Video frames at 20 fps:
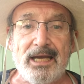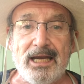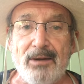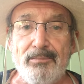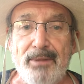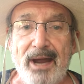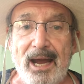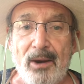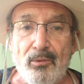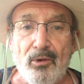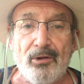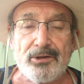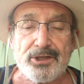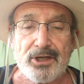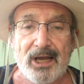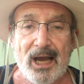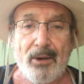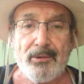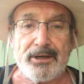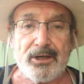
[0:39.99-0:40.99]
no matter what's
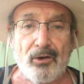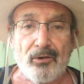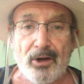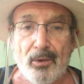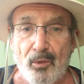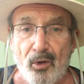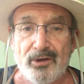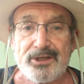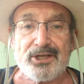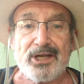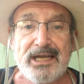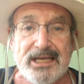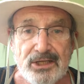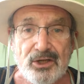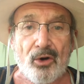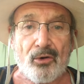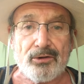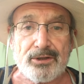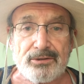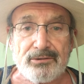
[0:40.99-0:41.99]
going on or what's in
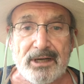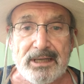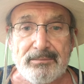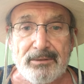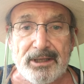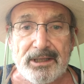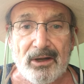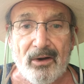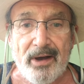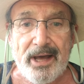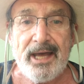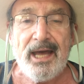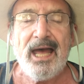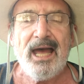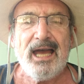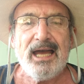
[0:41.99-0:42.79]
your dream at night,